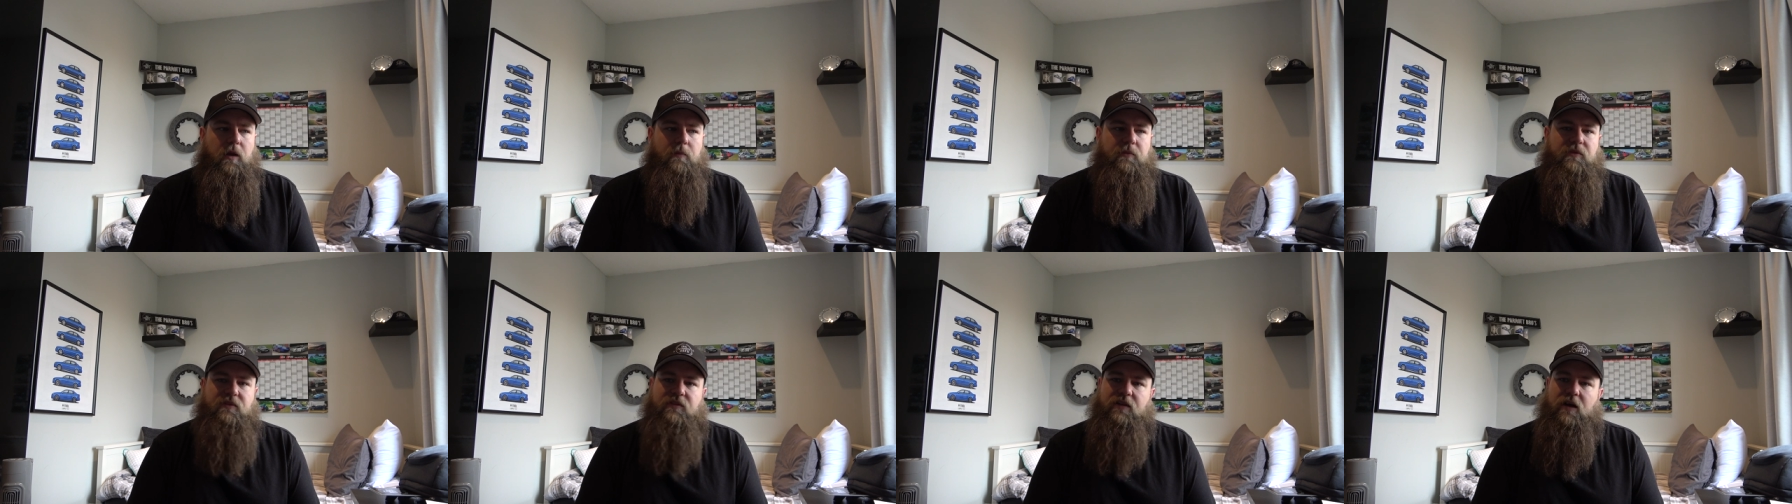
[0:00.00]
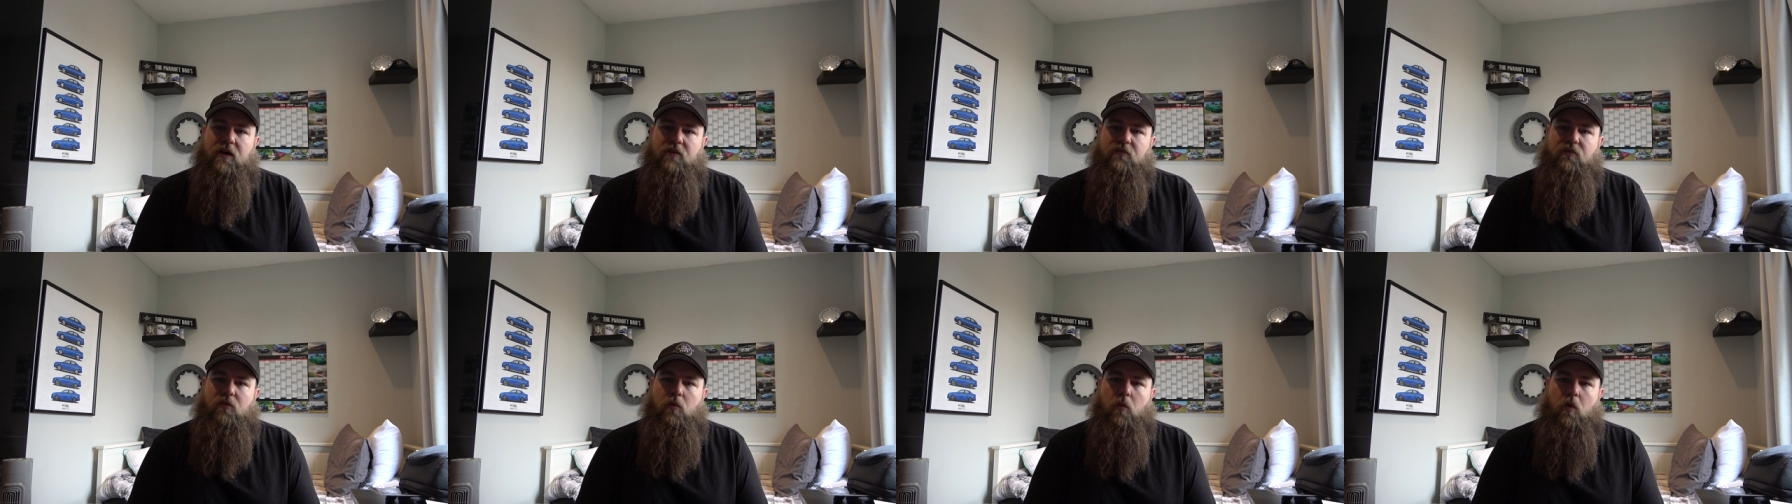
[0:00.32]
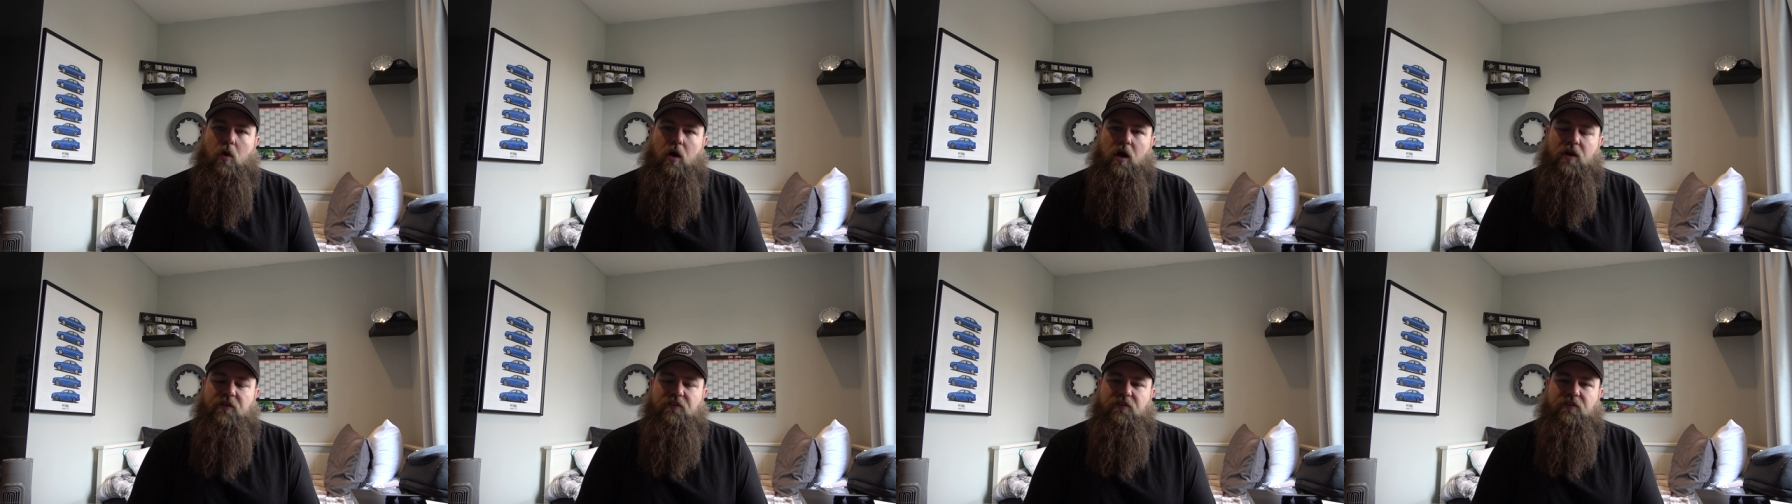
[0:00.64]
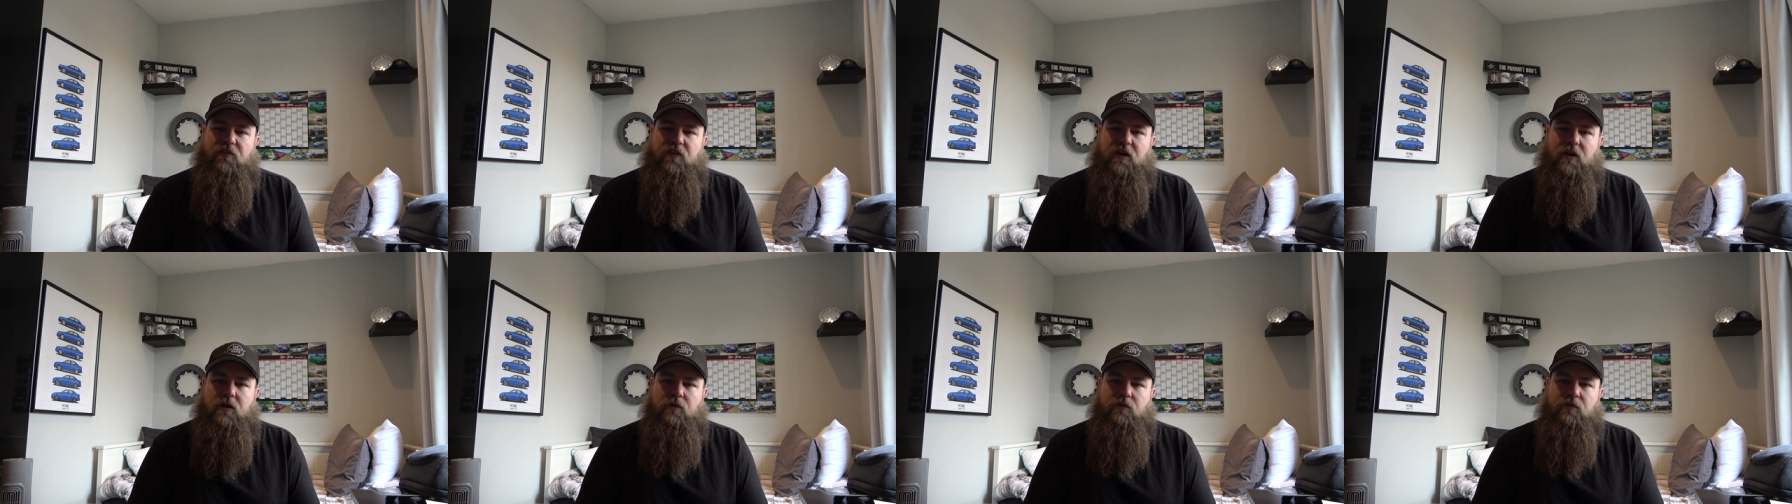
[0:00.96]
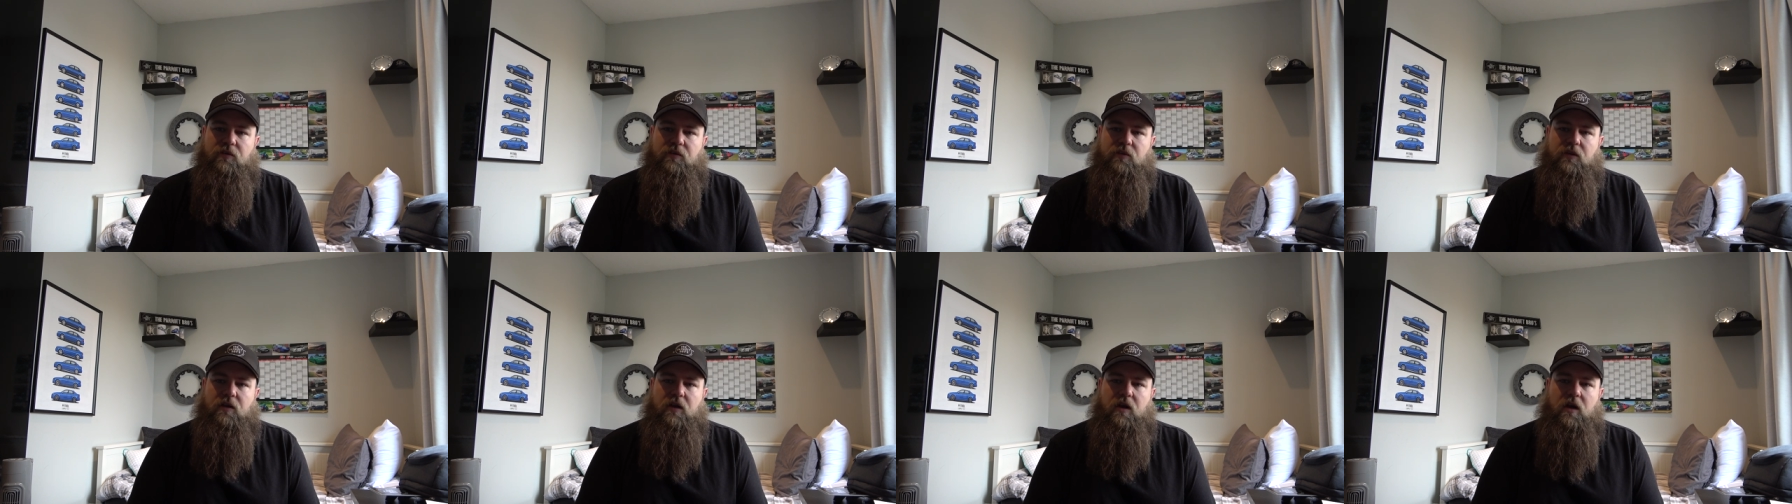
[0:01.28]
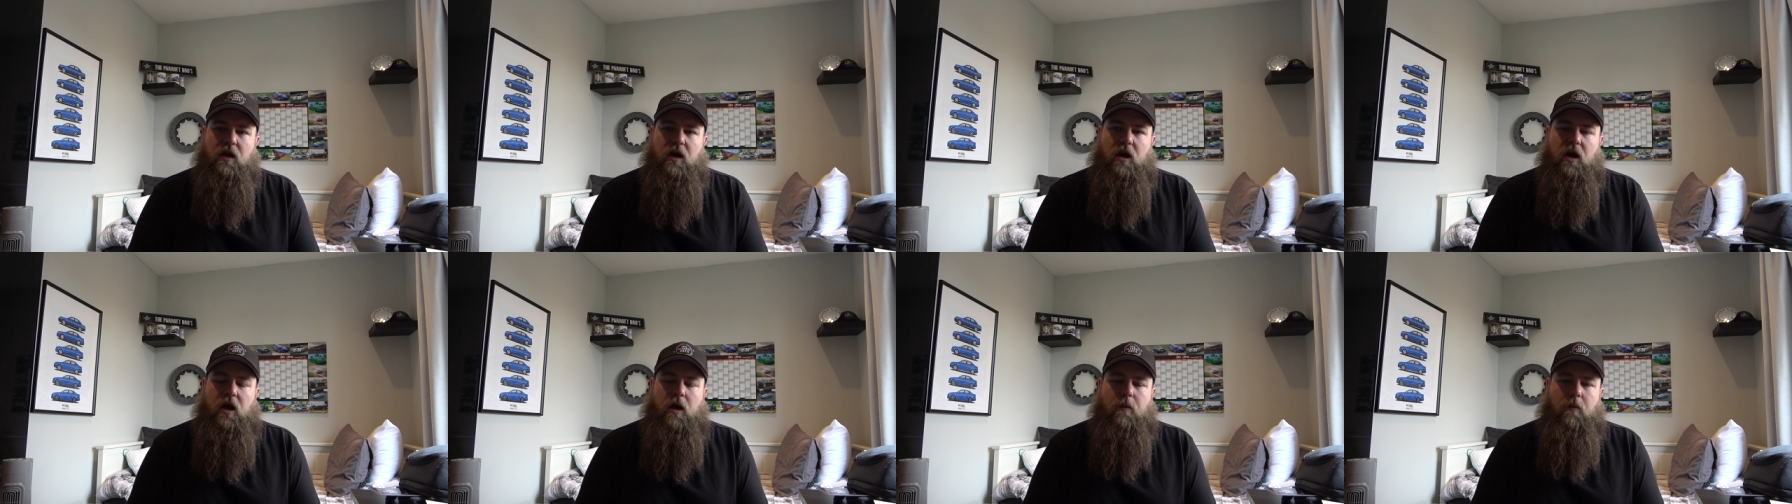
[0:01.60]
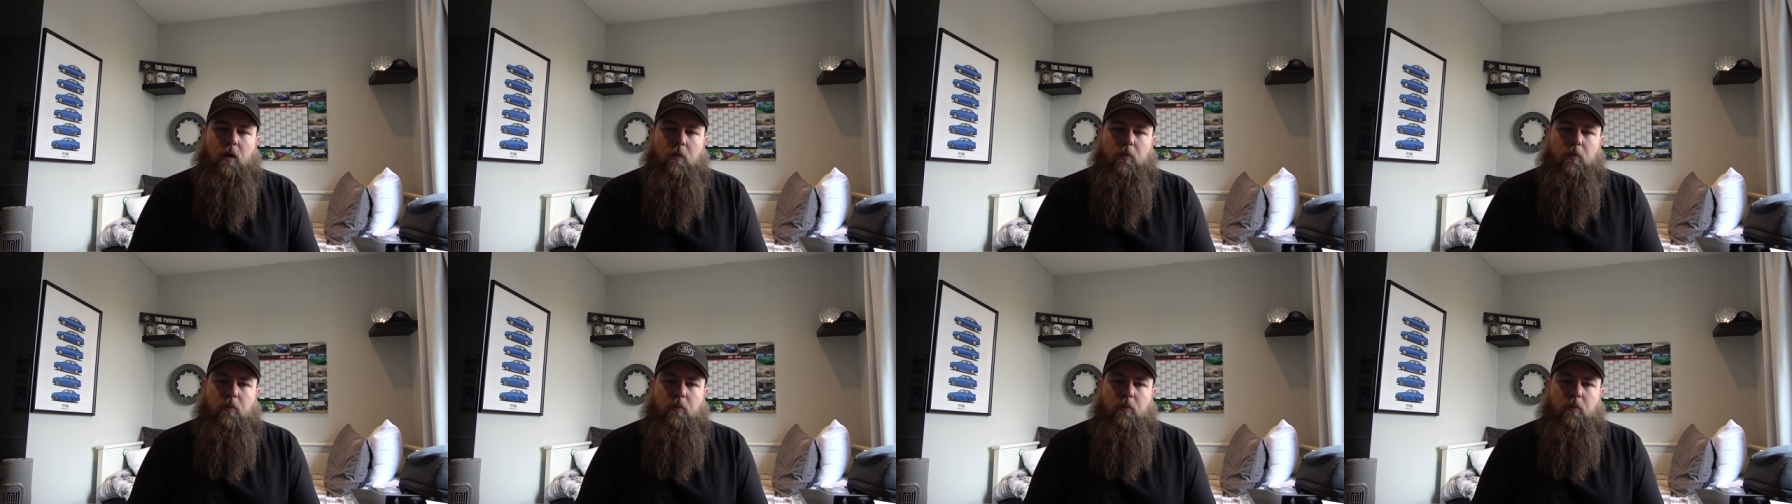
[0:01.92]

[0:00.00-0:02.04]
numbers down for what I found. Um,